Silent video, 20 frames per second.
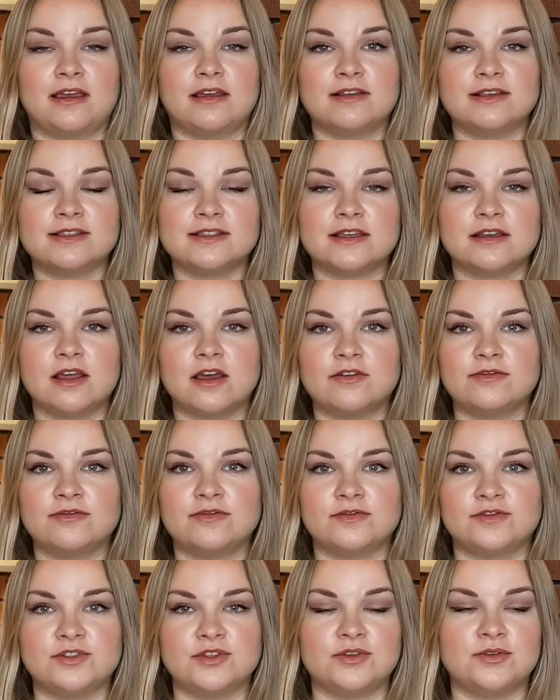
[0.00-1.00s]
is
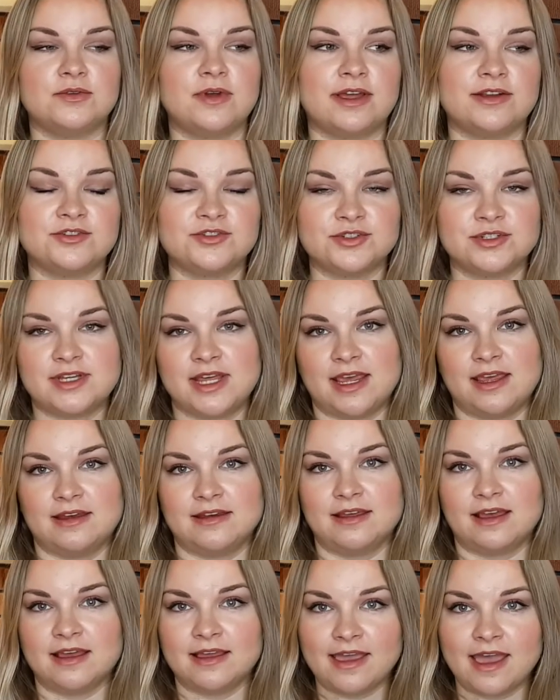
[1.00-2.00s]
enough to
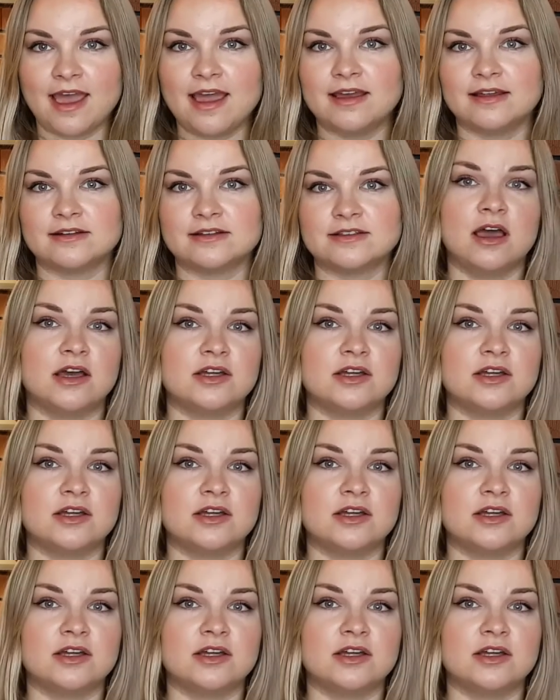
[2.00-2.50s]
entertain a cat.